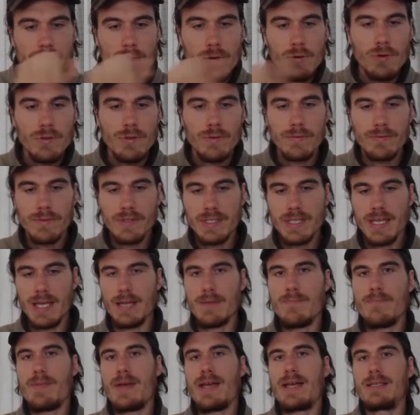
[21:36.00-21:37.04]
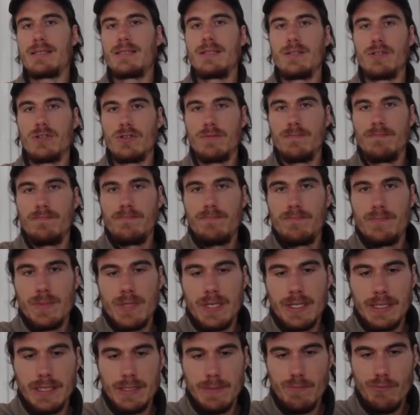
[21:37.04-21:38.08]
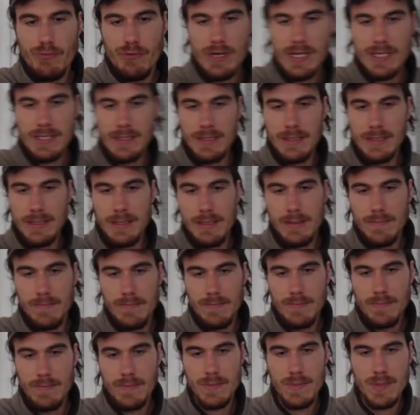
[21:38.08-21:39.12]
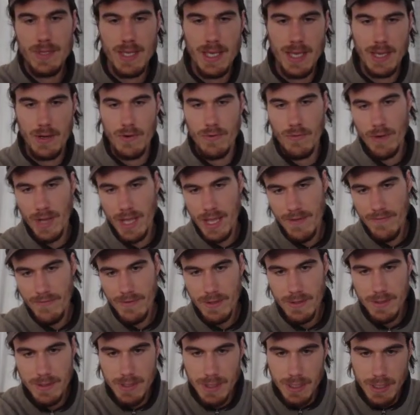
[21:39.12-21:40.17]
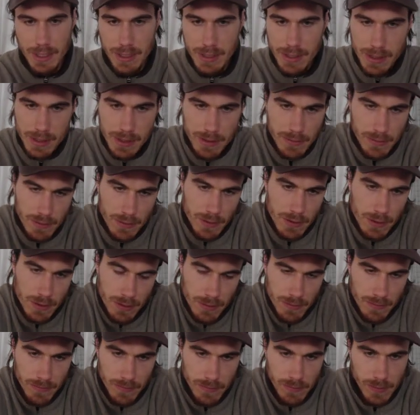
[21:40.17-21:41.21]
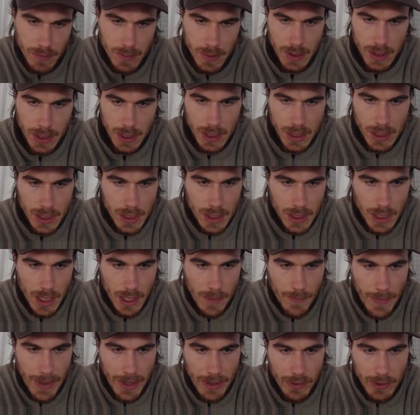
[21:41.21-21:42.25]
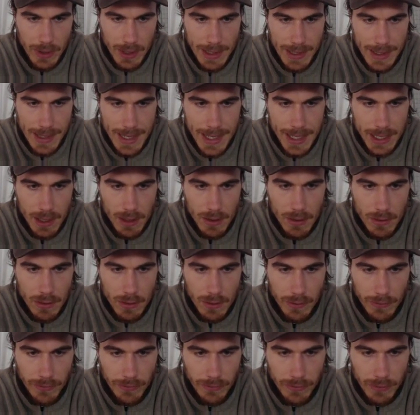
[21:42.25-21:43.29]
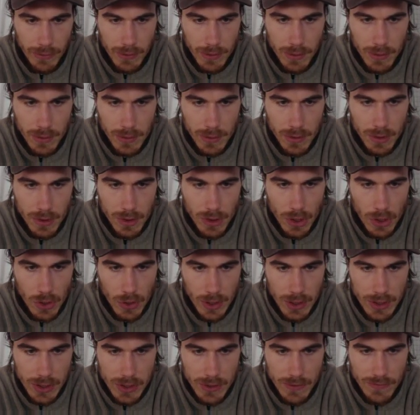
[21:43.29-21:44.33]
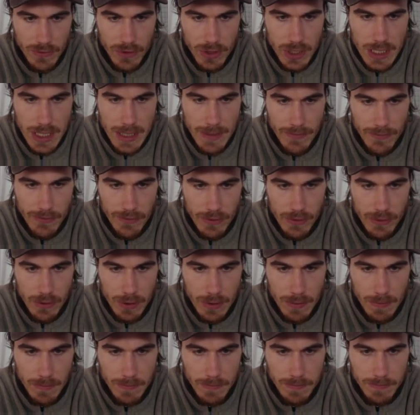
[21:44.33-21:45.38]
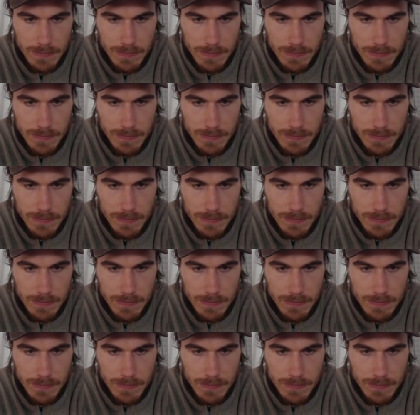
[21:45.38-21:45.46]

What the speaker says: The author of the second passage expresses their grave concerns about the lack of knowledge of GM food.